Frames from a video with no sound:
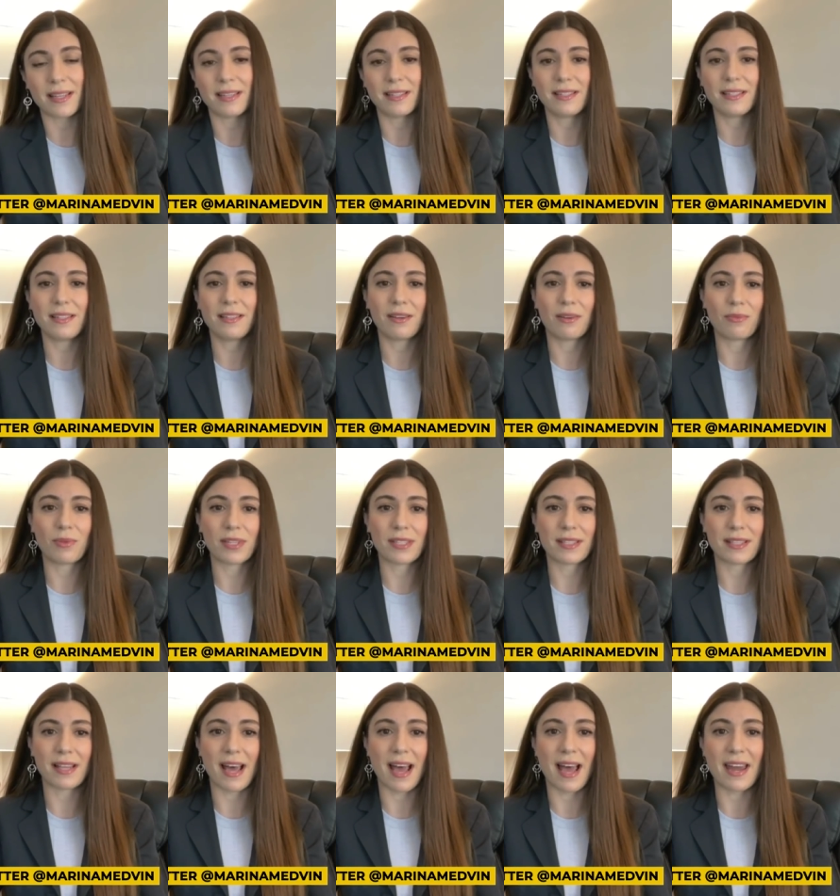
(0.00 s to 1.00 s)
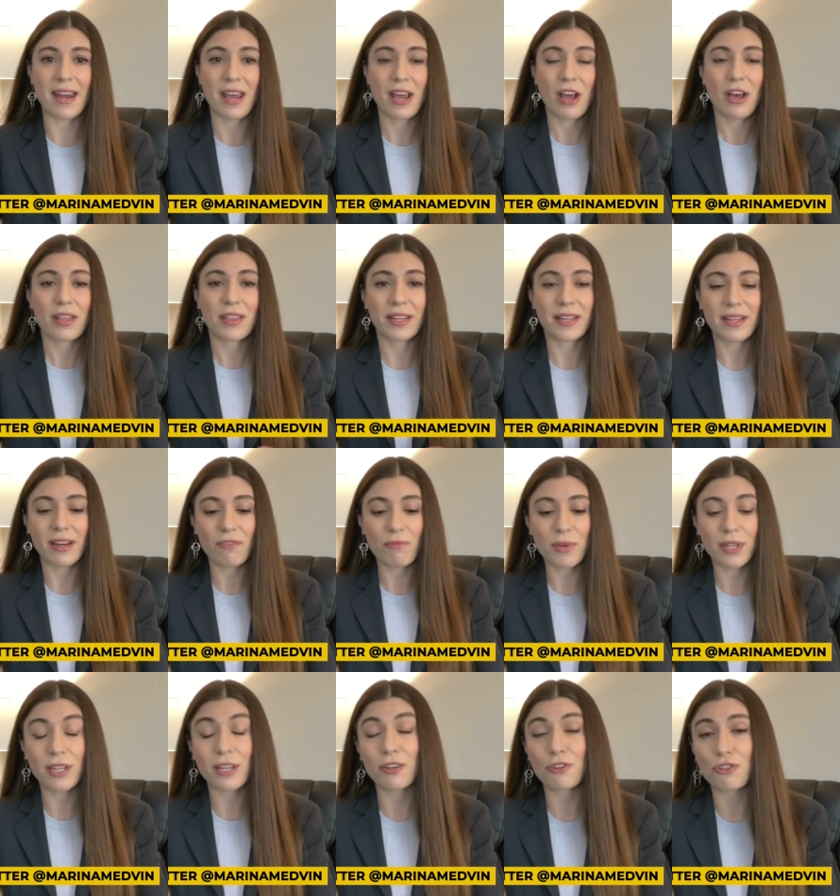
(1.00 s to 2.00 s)
the idea was that the
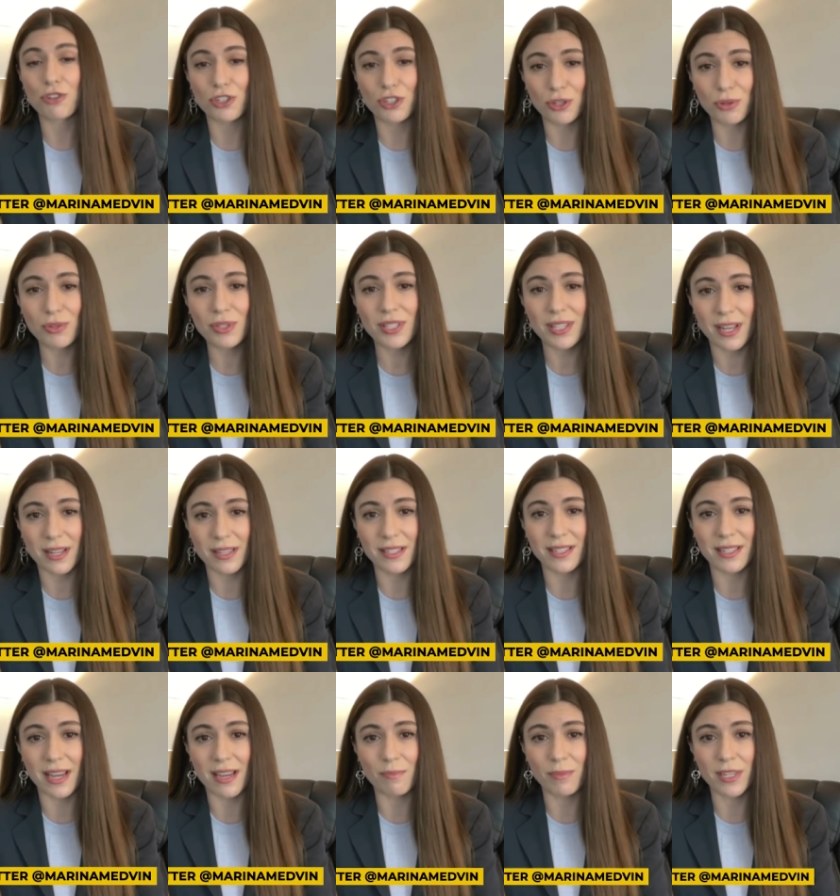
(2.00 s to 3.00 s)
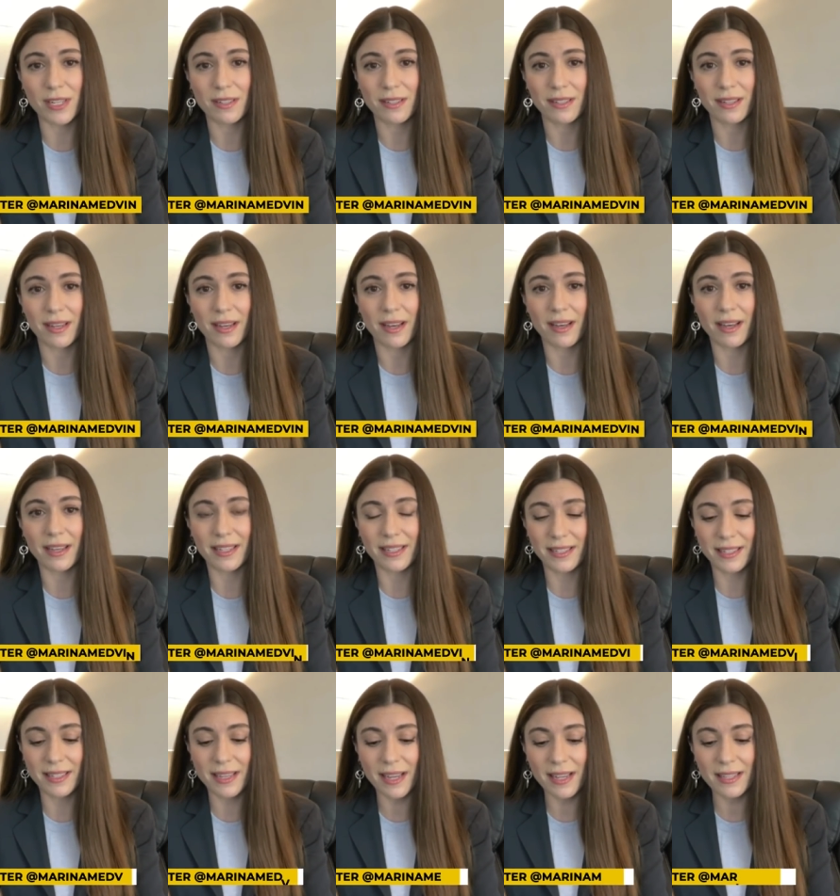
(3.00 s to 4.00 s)
government could introduce that statement
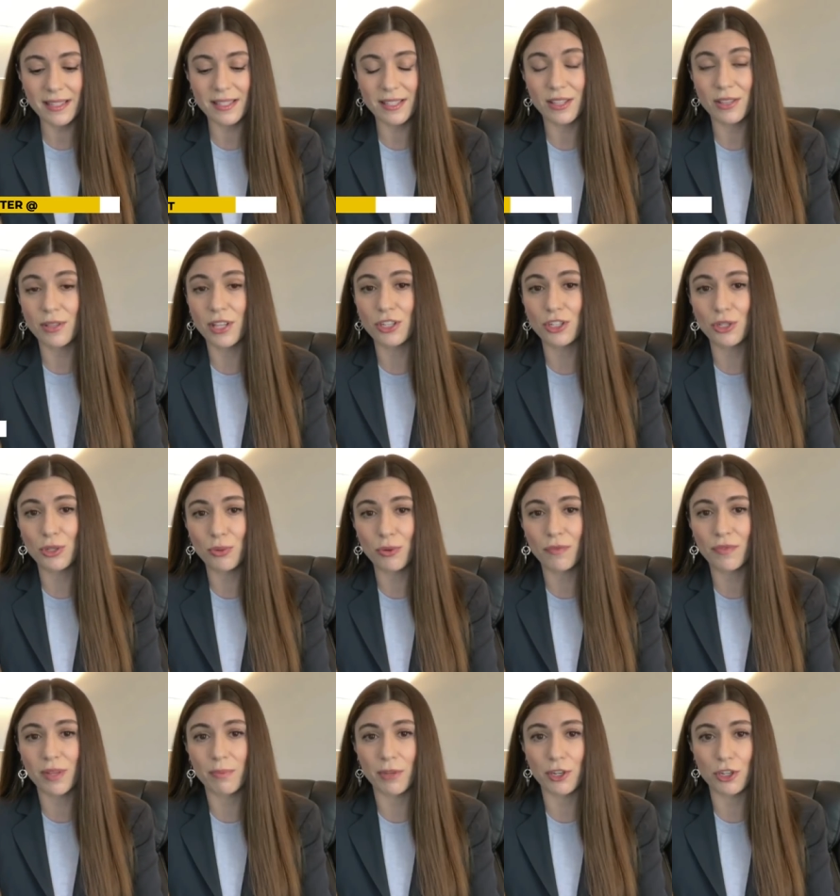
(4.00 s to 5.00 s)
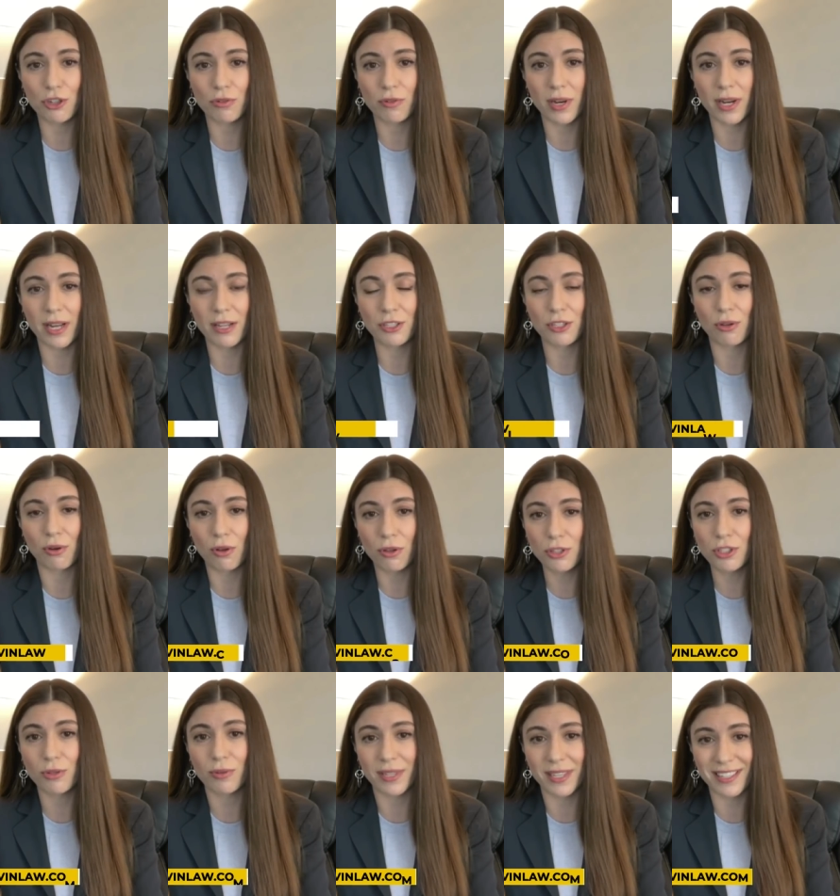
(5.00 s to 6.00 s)
against the two of them at trial, so
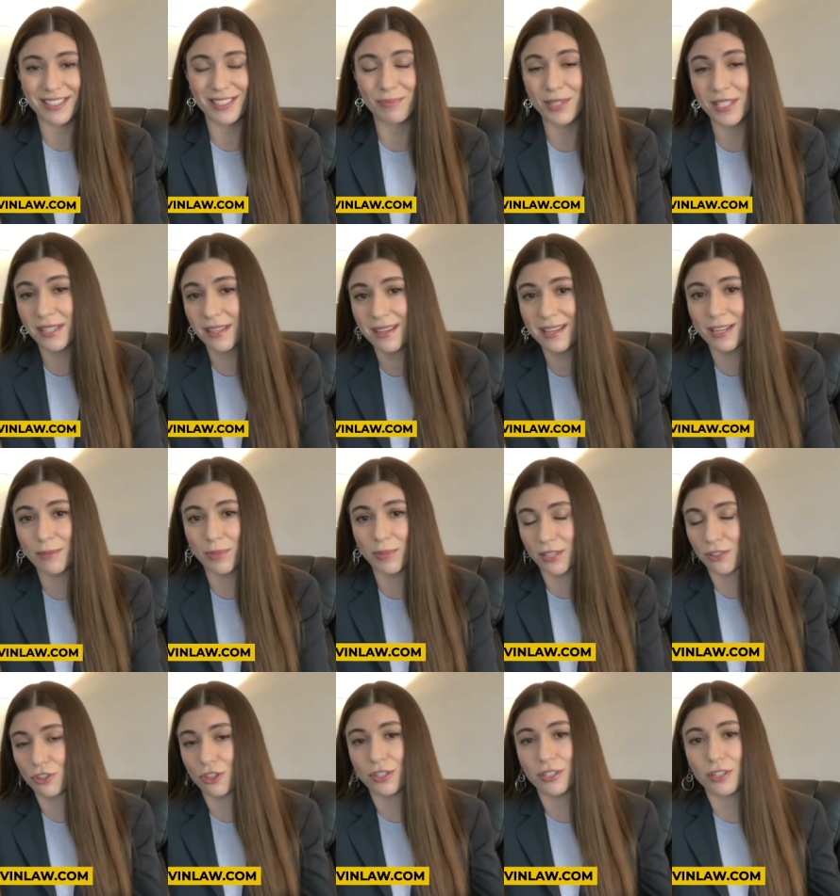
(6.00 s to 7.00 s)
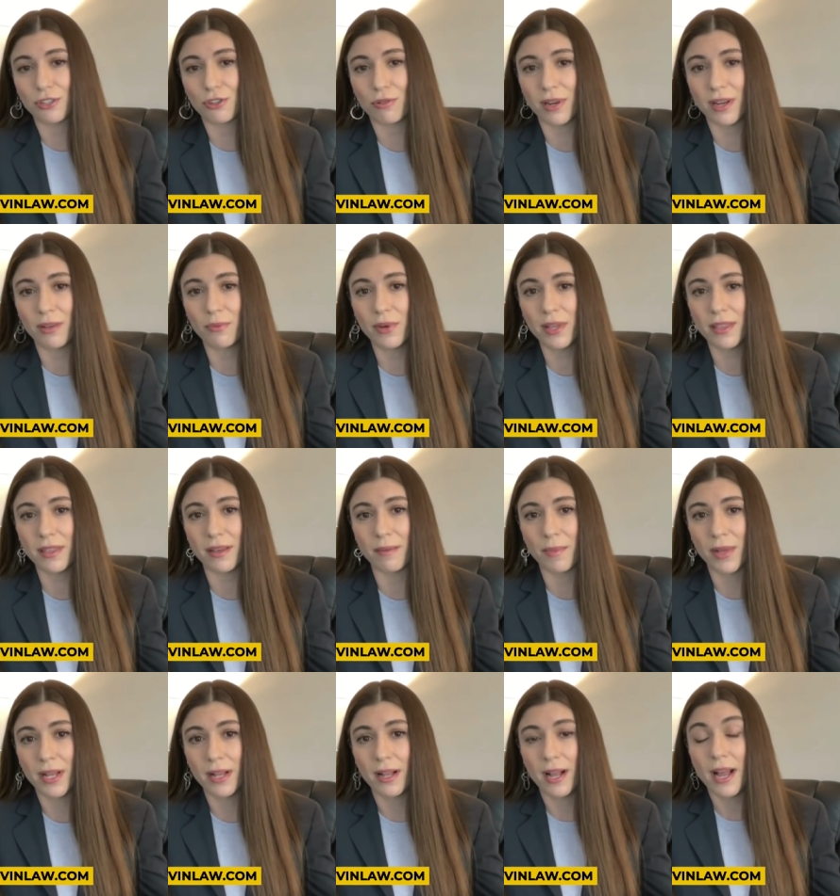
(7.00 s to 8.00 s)
also against Ms. Cudd, because she's at trial with him.